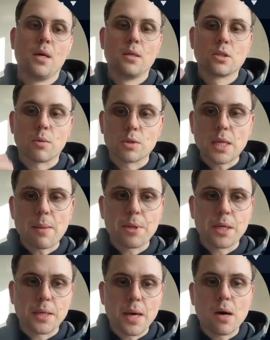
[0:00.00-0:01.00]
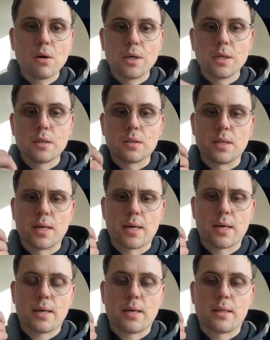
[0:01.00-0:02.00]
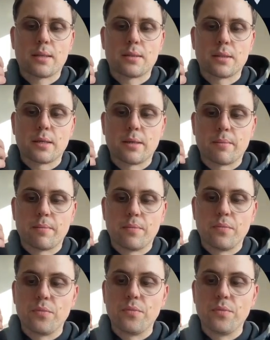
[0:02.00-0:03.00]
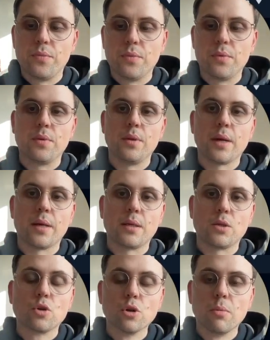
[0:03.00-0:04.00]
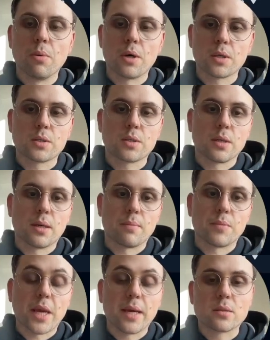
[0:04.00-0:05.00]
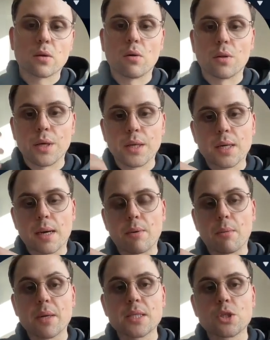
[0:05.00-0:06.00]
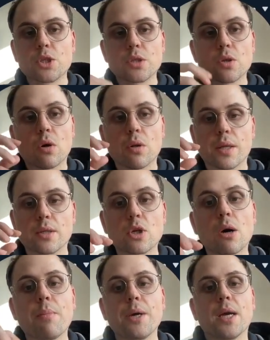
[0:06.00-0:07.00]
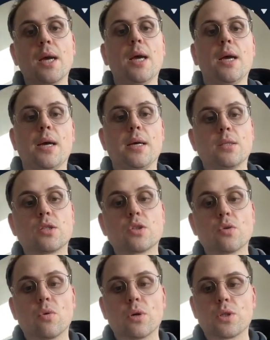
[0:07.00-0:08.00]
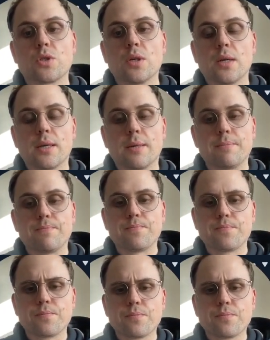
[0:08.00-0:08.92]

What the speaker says: So what's happening now is that the toolbox takes all the incoming messages on that topic and stores them